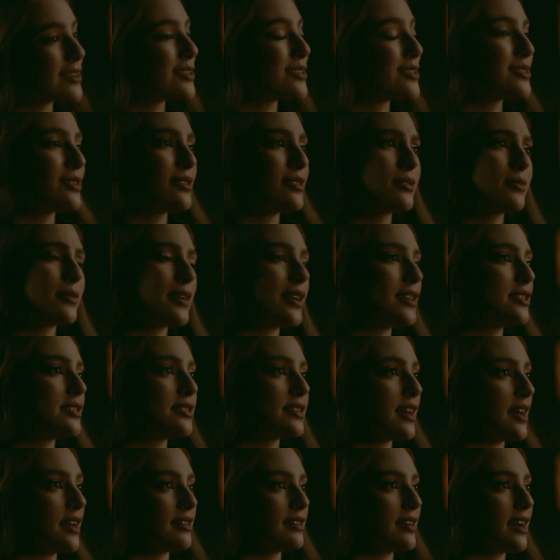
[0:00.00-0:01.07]
Saltzman, I just
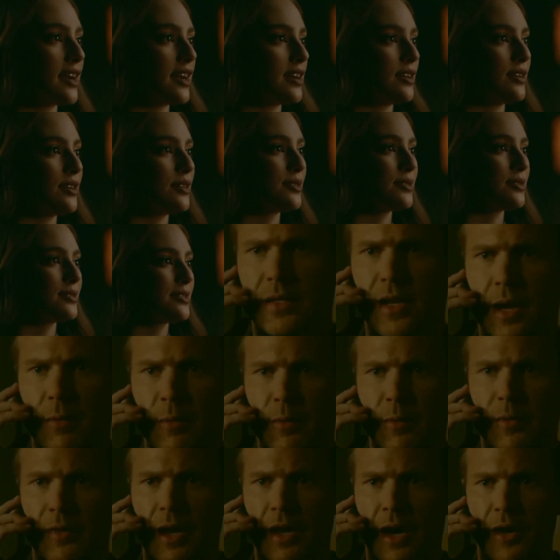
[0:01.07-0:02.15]
can't lie to you.
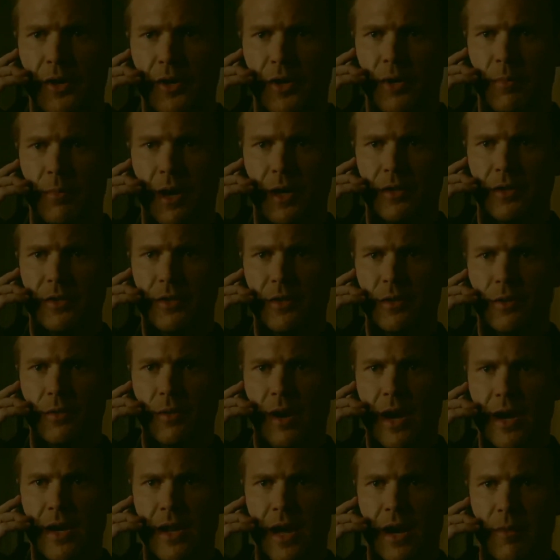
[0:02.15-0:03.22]
Tell me what the hell you're about to
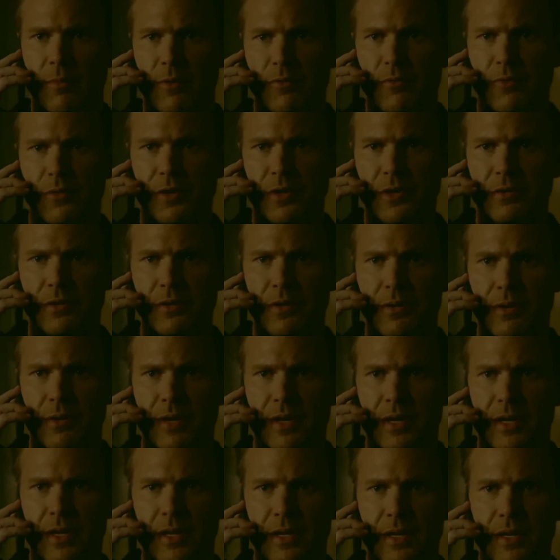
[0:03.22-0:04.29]
do right now before you do it.